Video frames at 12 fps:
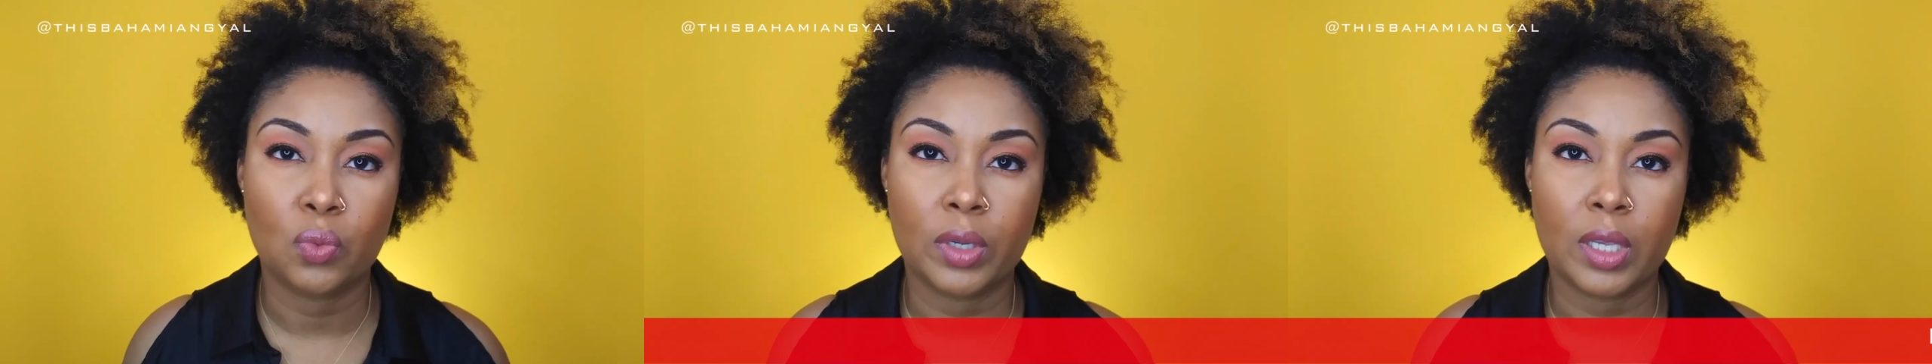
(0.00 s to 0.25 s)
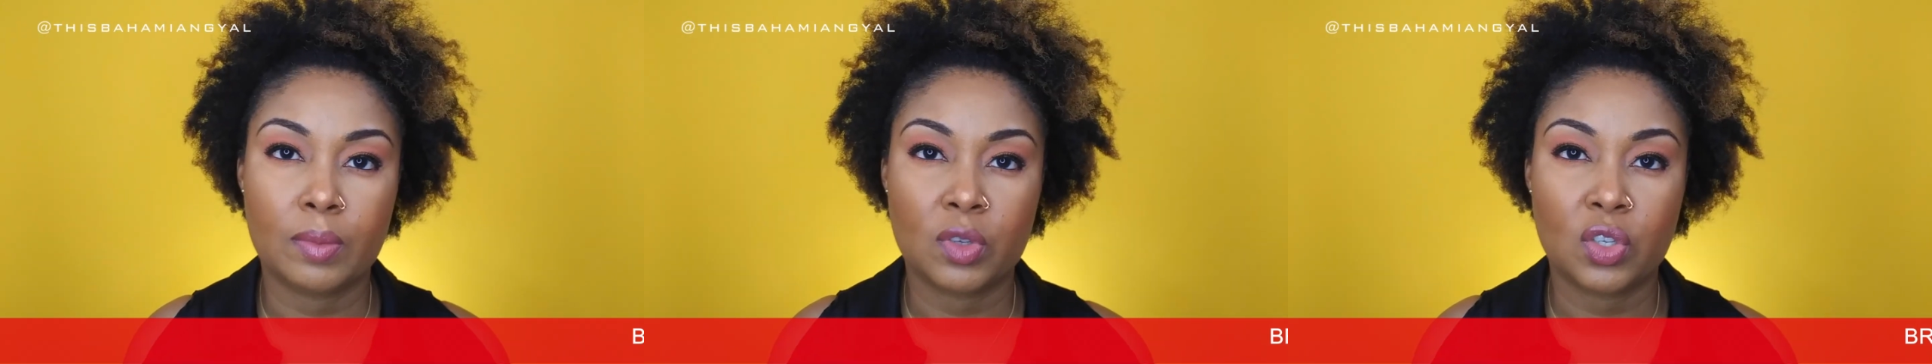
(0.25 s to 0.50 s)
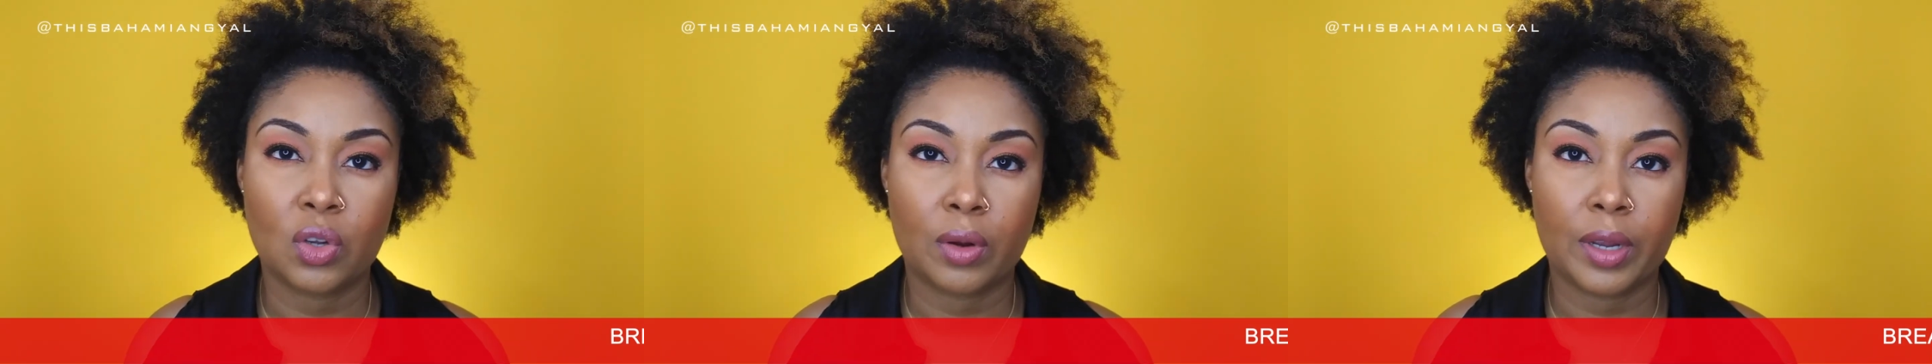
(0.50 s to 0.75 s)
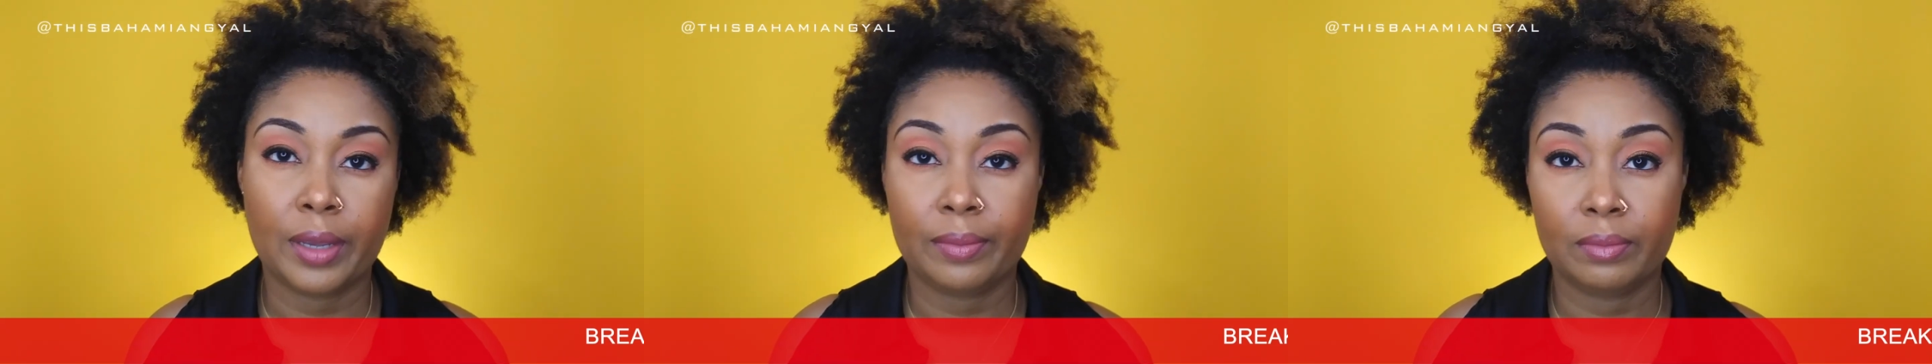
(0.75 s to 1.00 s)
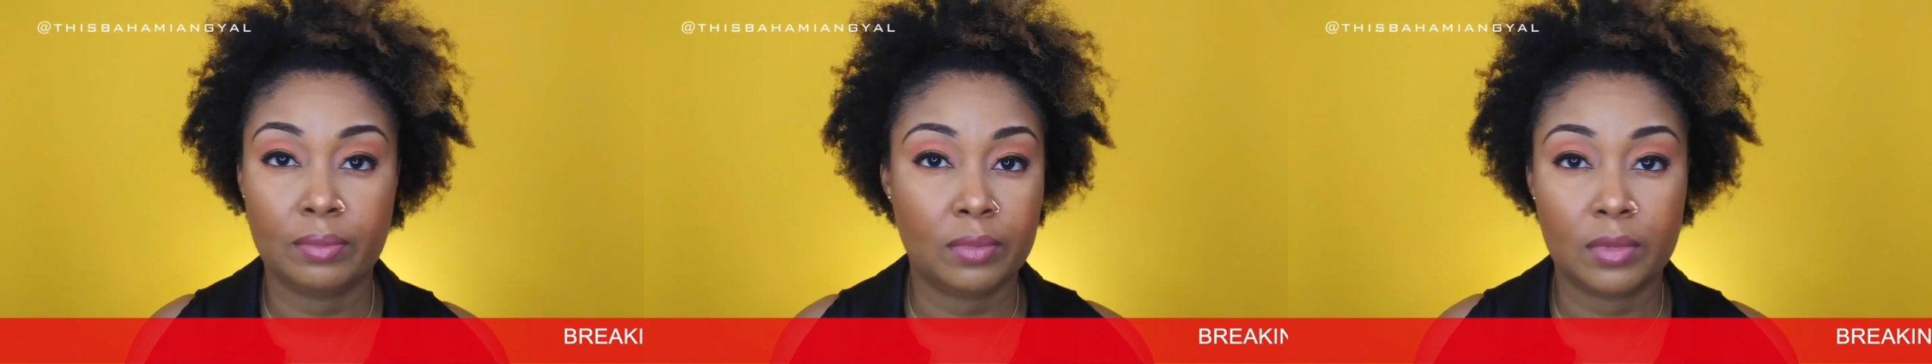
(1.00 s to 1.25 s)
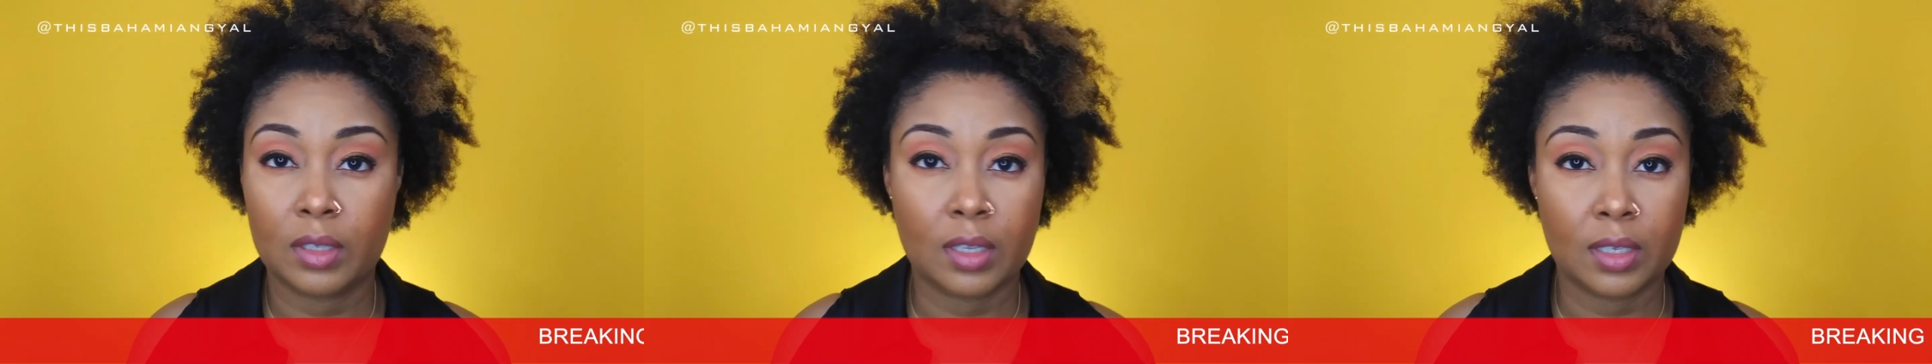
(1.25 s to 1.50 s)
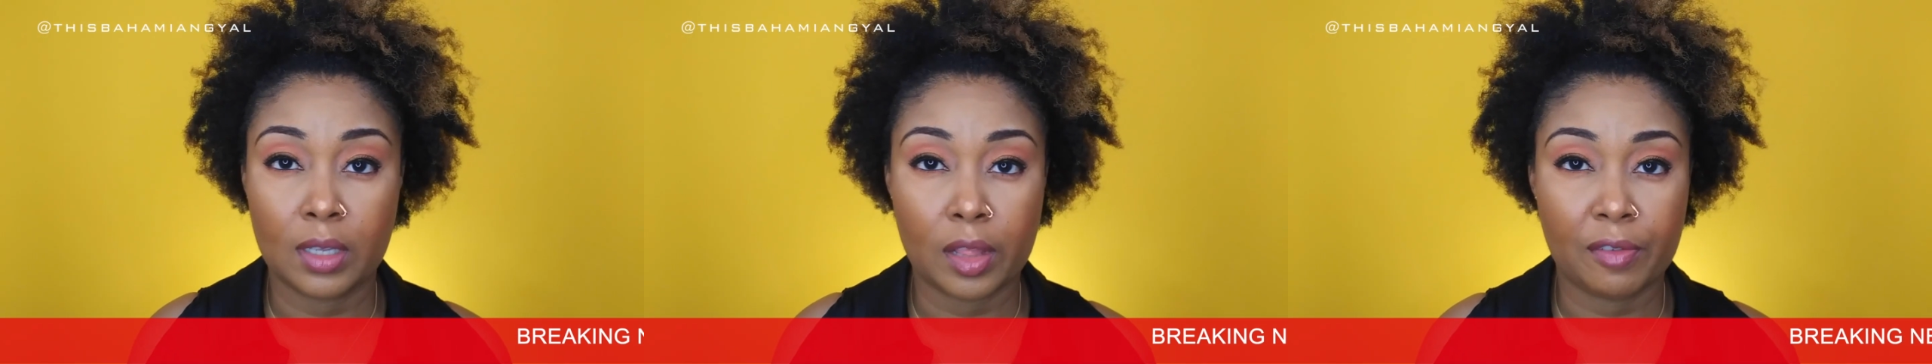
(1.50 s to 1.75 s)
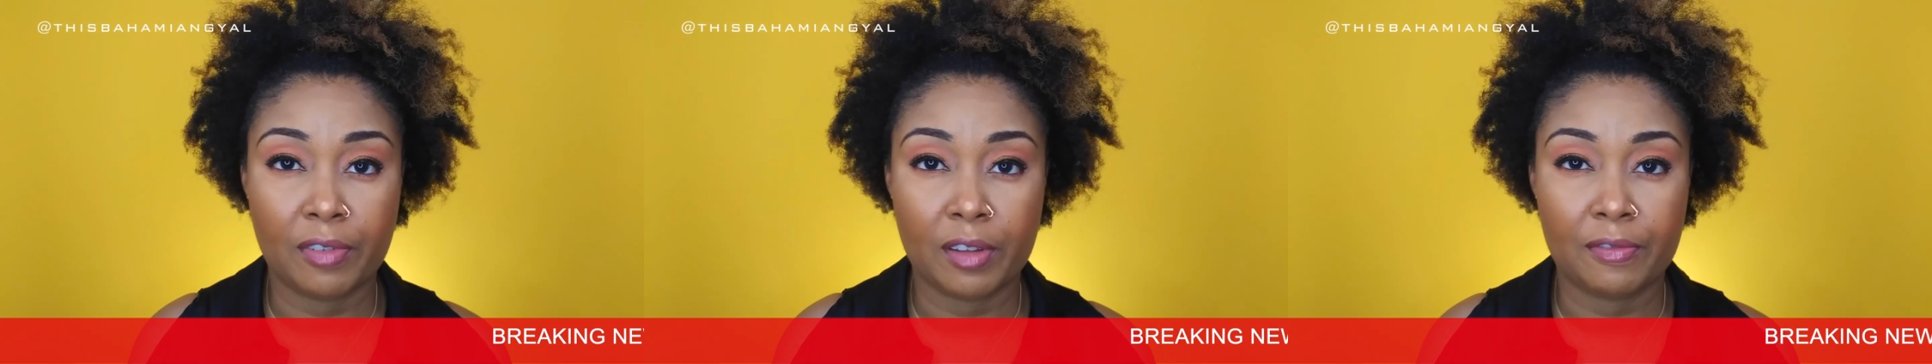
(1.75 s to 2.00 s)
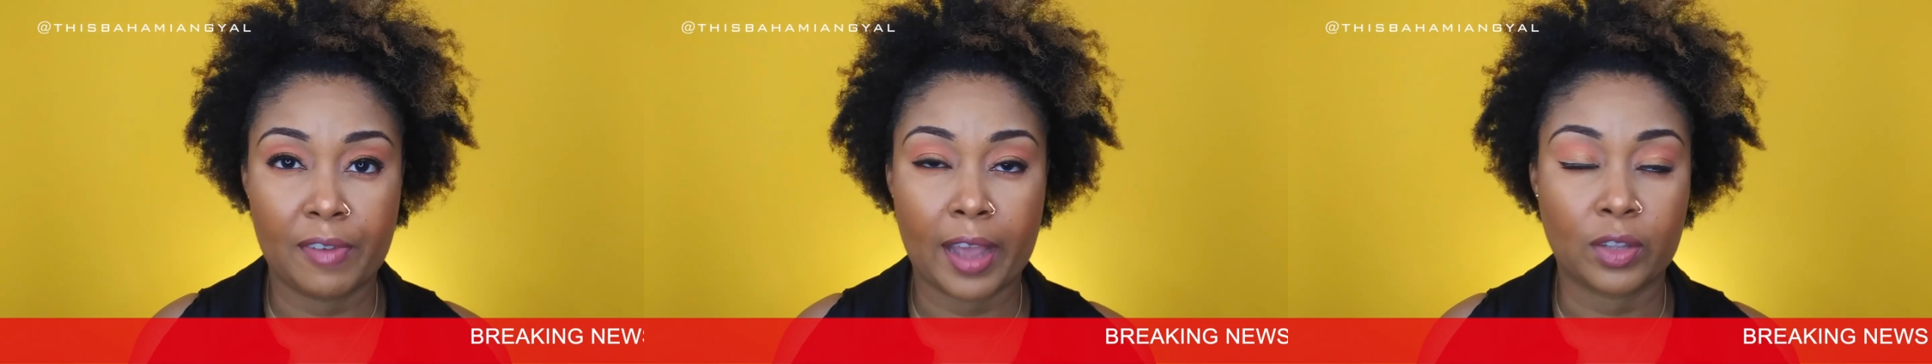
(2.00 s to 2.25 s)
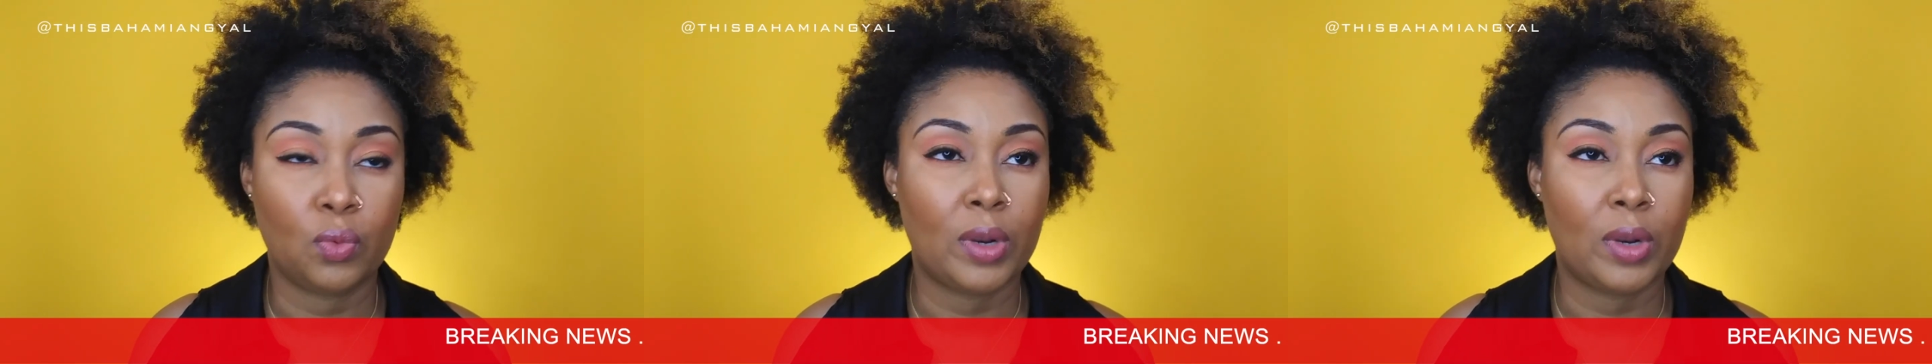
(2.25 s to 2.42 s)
Williams story. There's another fun fact.